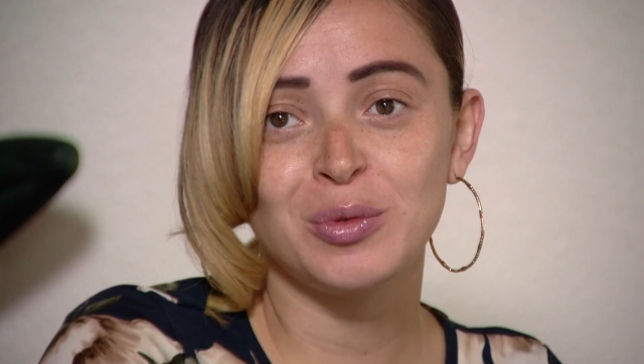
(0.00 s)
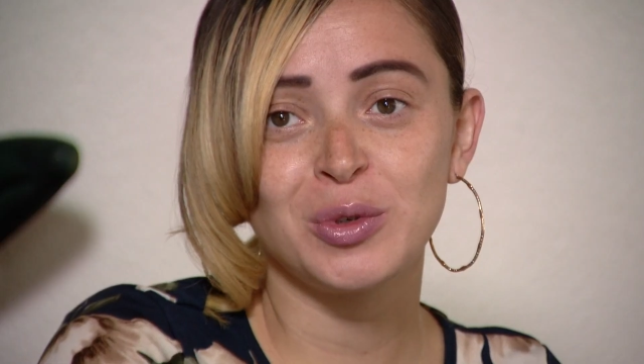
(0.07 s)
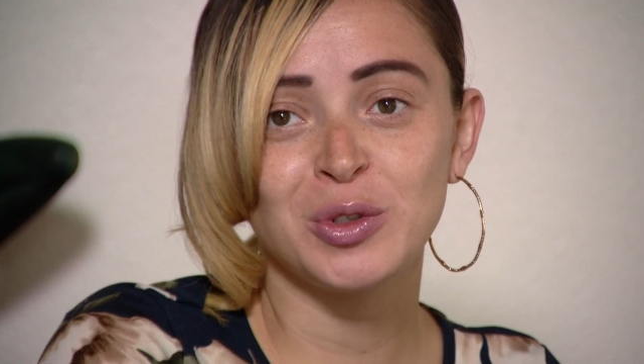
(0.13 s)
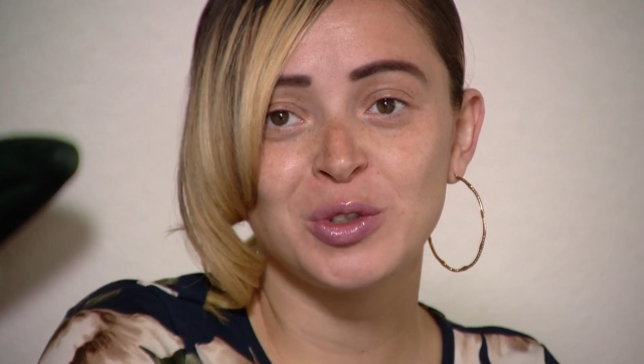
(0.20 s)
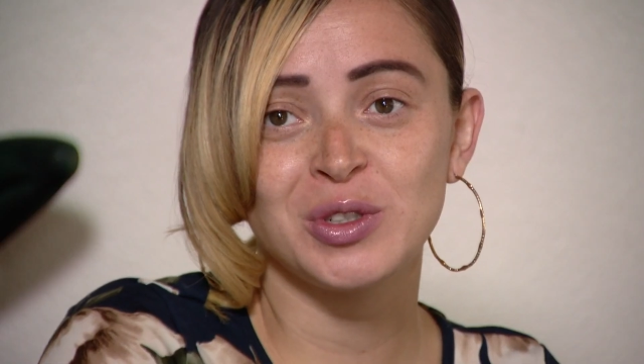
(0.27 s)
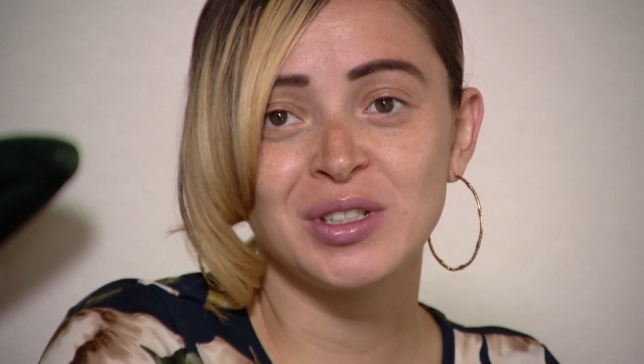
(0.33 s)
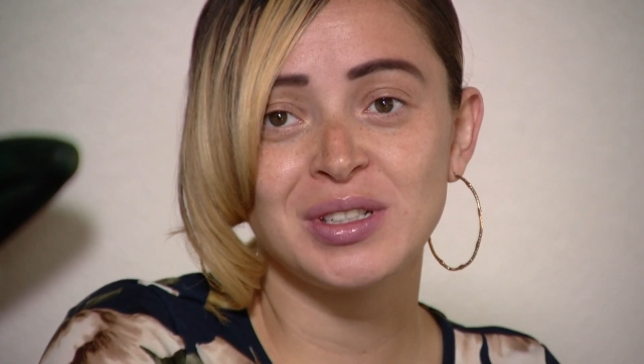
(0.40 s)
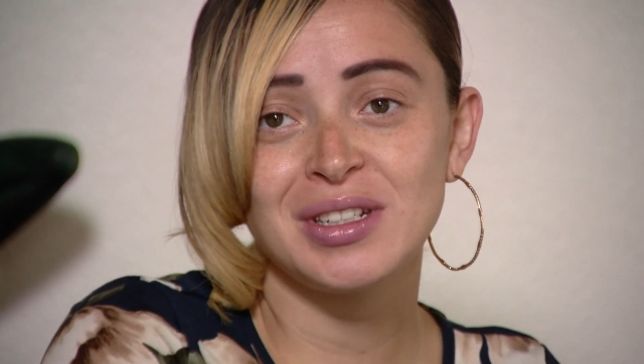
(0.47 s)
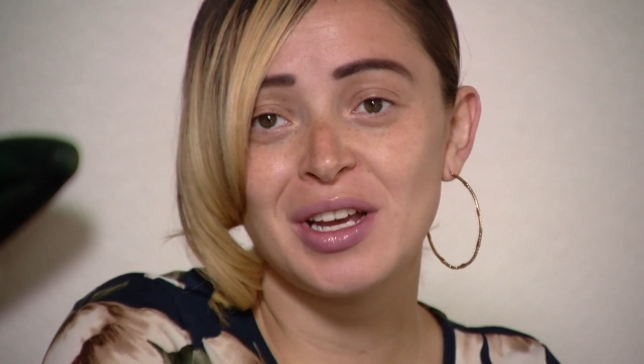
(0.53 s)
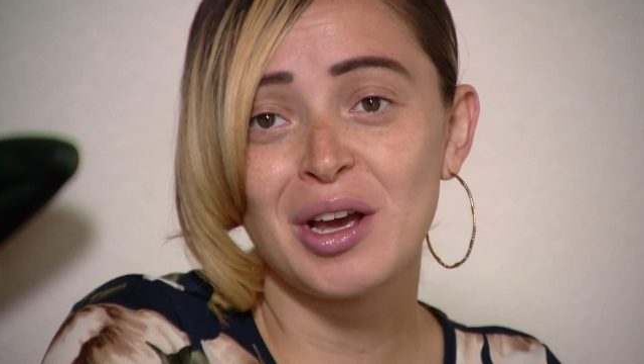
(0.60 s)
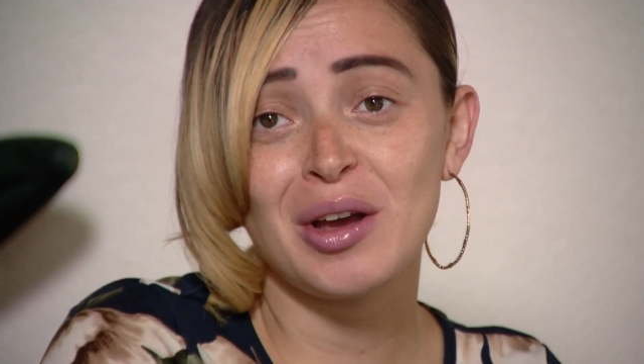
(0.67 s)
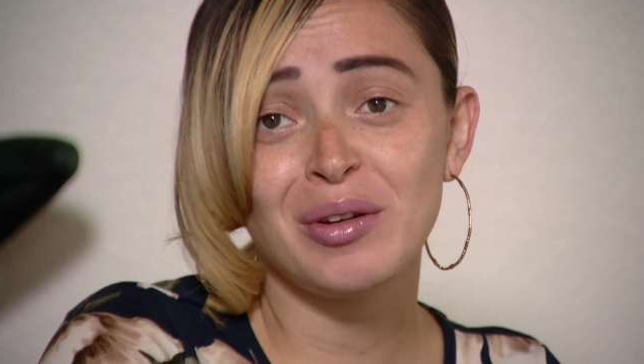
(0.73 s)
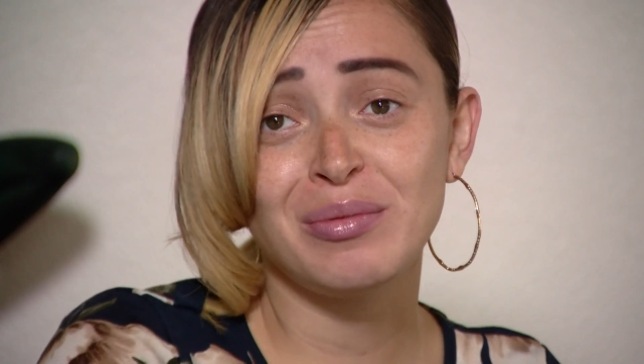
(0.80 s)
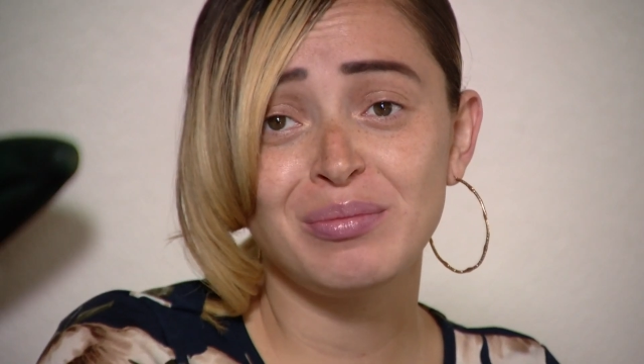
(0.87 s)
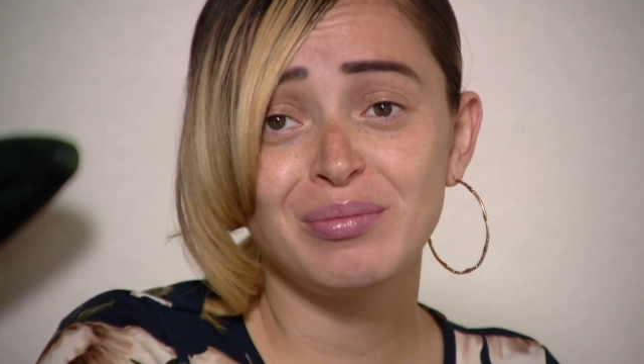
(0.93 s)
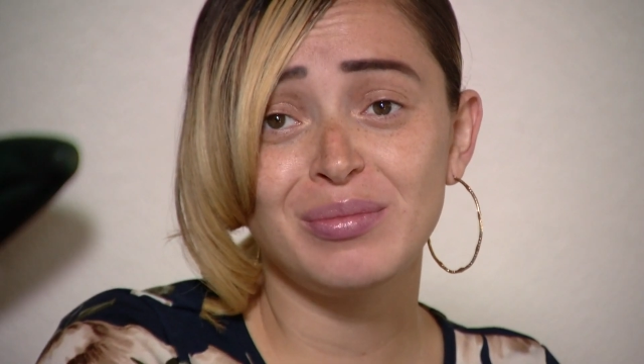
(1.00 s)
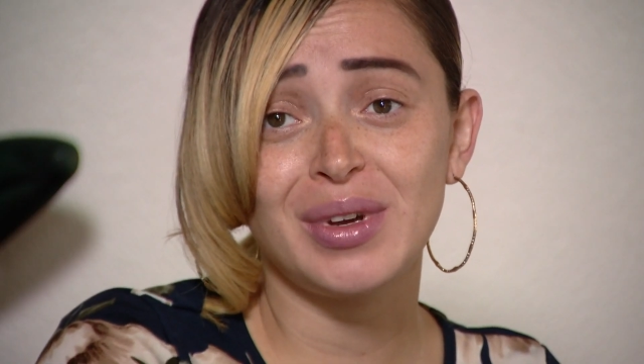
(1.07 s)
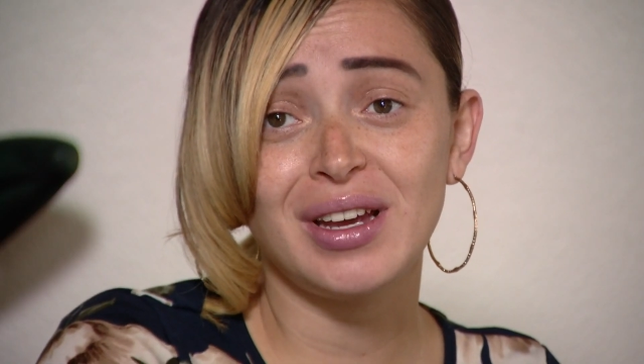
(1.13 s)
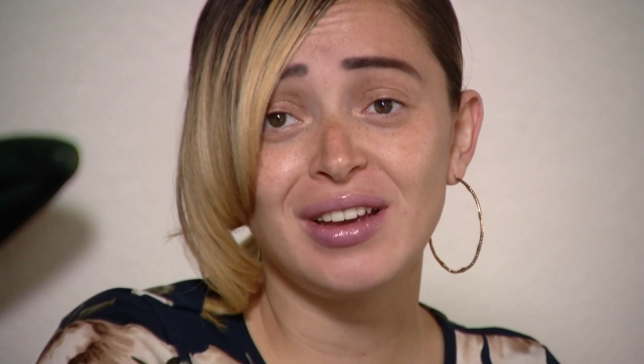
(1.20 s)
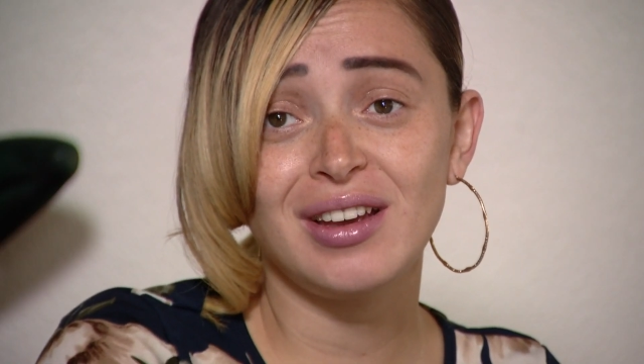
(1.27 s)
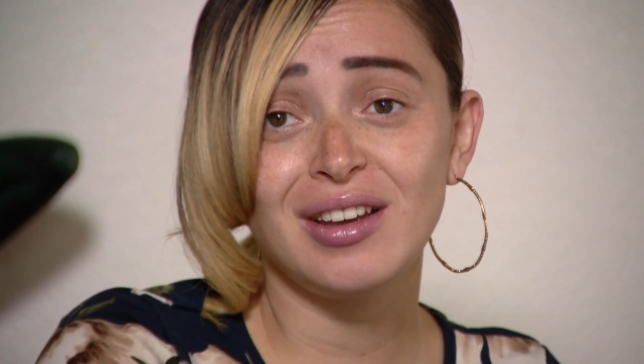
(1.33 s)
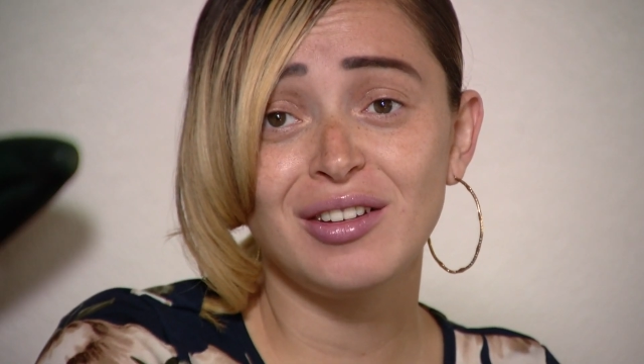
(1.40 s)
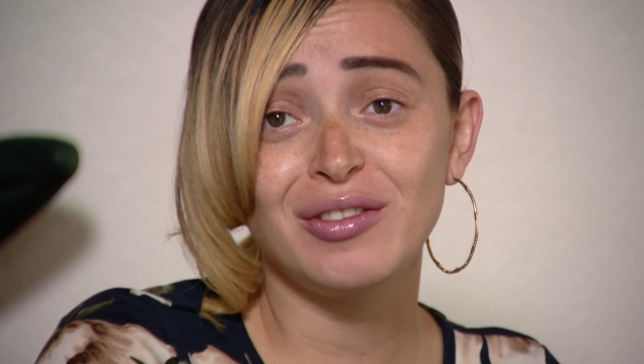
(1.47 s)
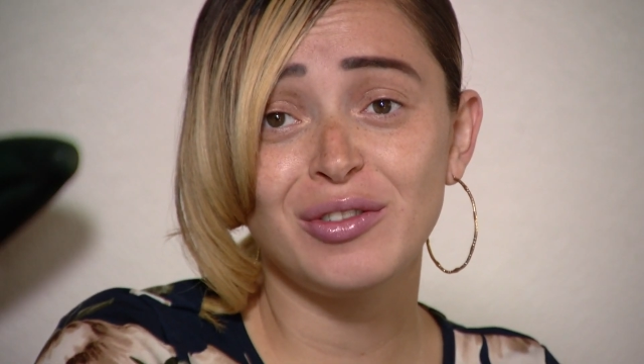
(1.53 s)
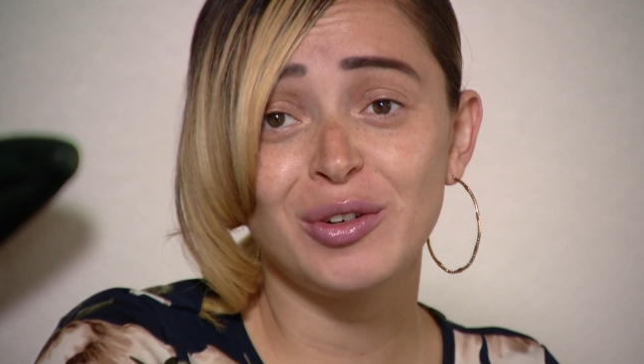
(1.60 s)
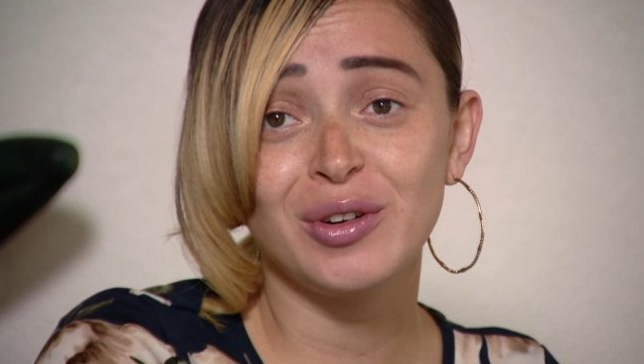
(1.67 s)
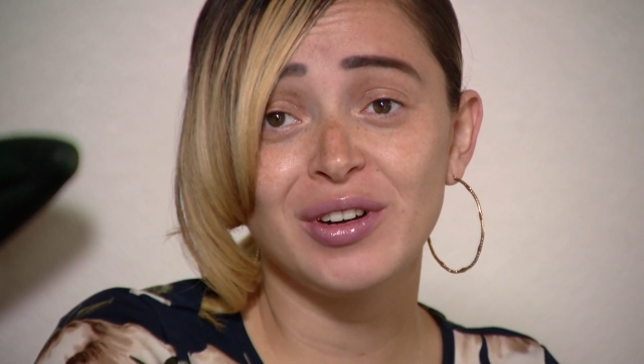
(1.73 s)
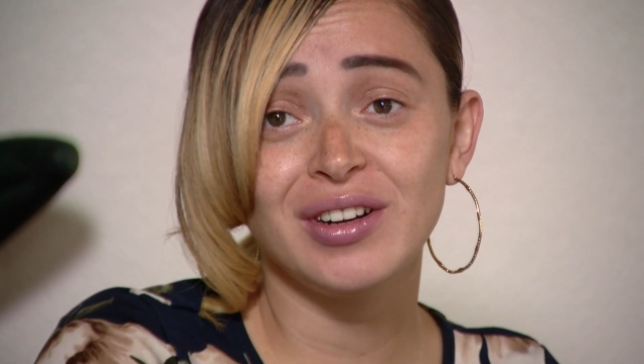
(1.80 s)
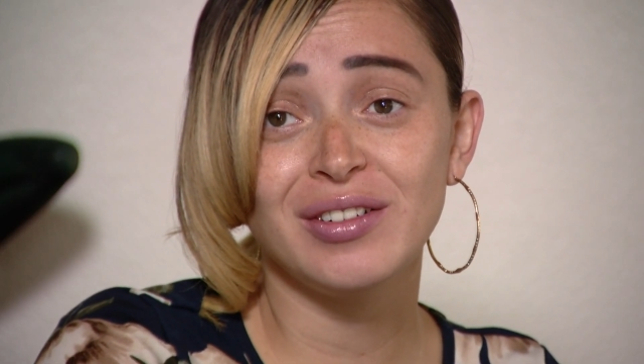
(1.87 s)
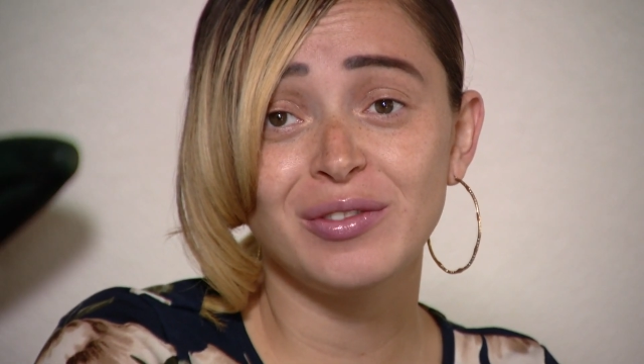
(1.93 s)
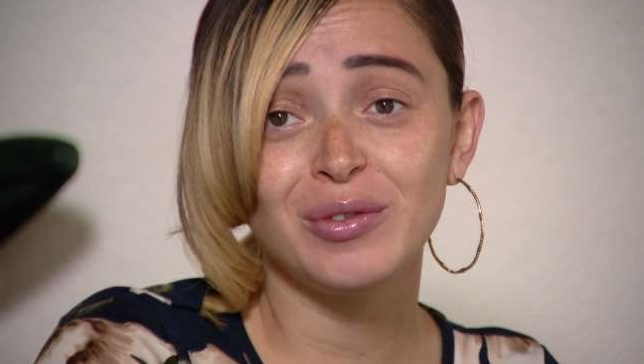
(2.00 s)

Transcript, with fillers: We're just, yeah, begging for